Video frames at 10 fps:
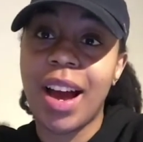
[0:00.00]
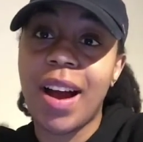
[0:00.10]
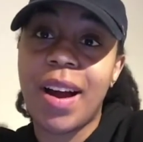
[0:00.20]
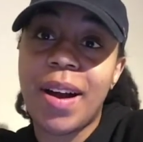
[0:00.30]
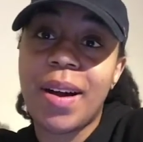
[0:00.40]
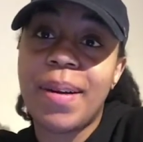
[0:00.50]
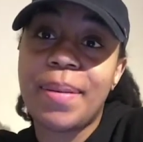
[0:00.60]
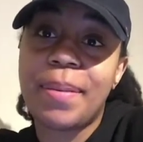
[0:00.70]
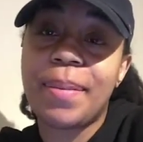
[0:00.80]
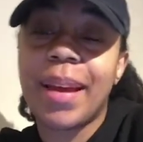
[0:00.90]

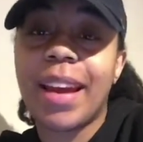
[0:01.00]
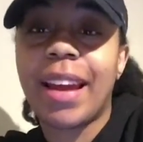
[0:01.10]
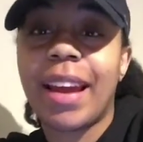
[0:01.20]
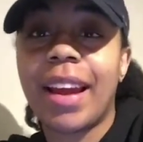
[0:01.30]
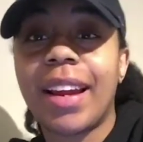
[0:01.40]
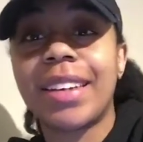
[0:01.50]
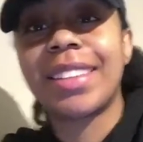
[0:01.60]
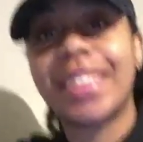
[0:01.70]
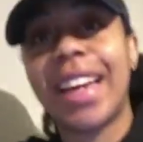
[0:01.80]
And